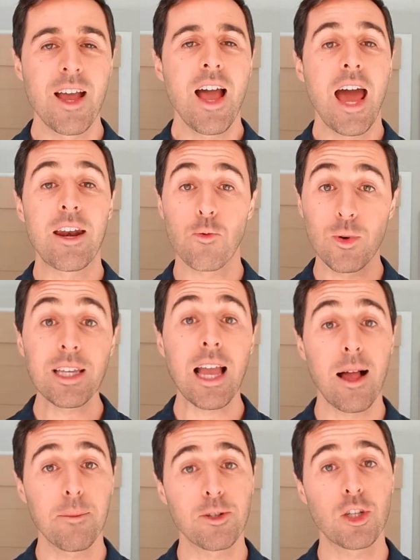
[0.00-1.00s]
And it really
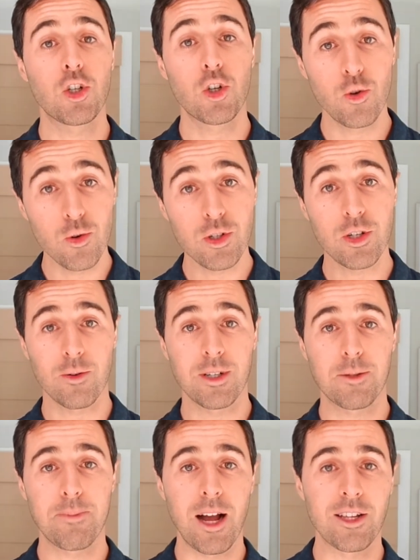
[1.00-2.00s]
helps to choose your
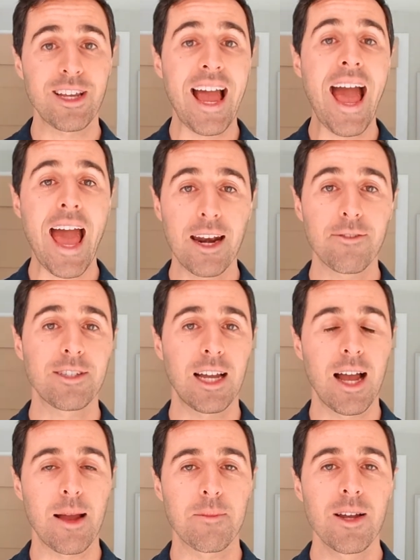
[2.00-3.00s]
response ahead of
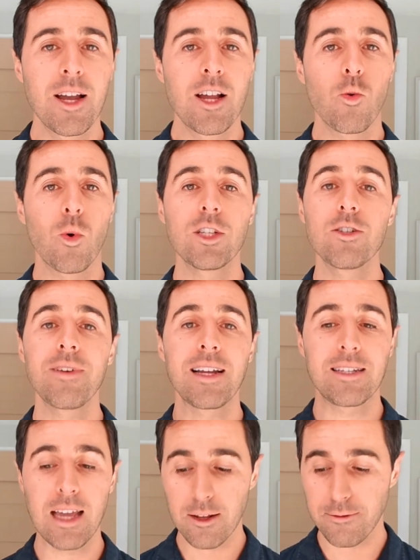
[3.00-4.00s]
time. Once you've
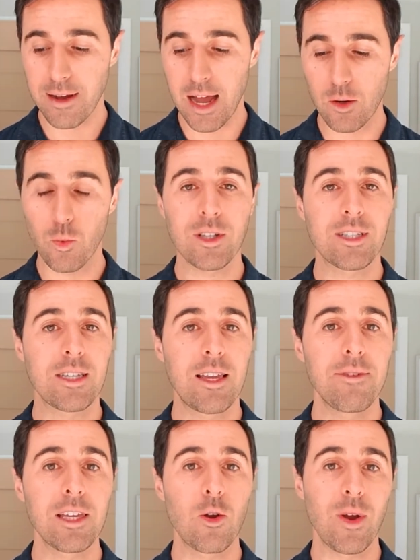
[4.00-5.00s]
identified what's
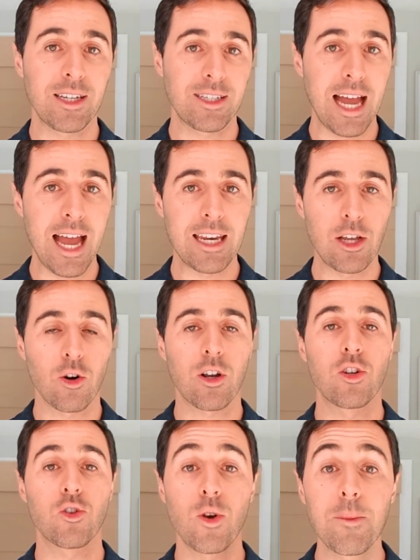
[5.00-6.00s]
giving you anxiety or
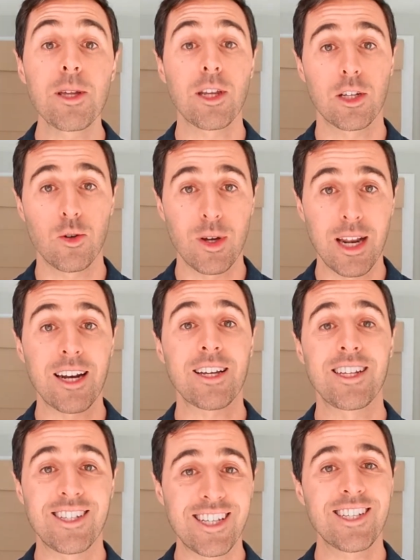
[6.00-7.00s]
contributing to it on a
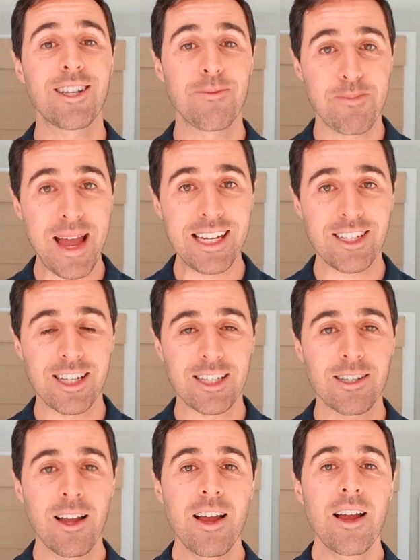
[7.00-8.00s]
consistent
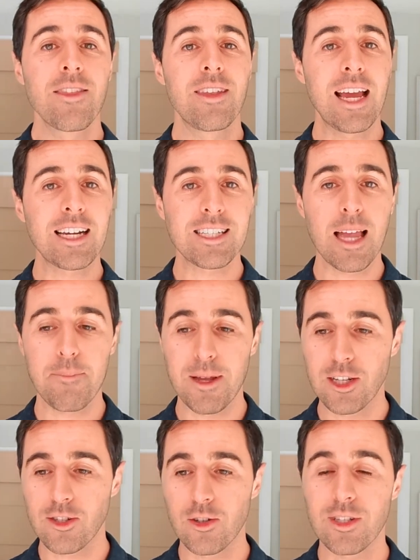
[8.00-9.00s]
basis, the next step
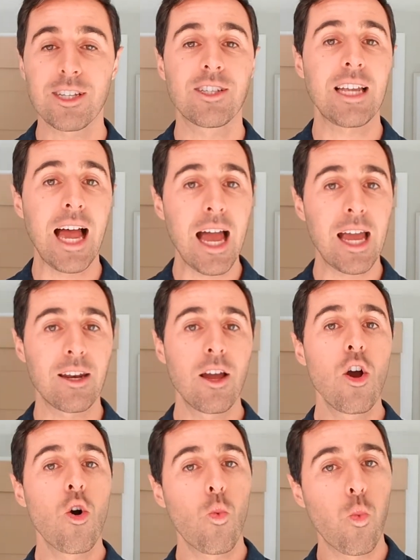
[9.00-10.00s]
is to decide,
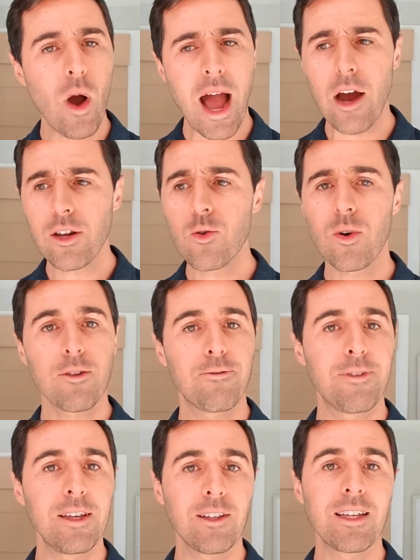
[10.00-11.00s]
how do you want to
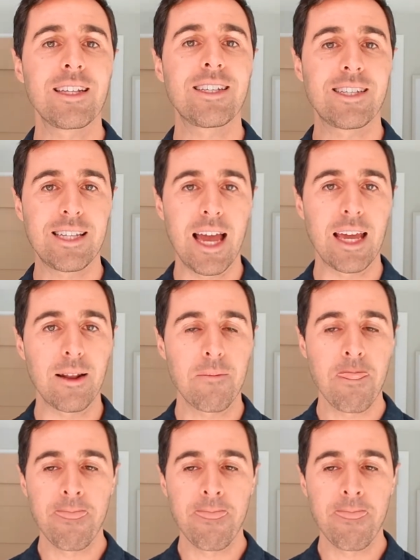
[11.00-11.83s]
feel instead?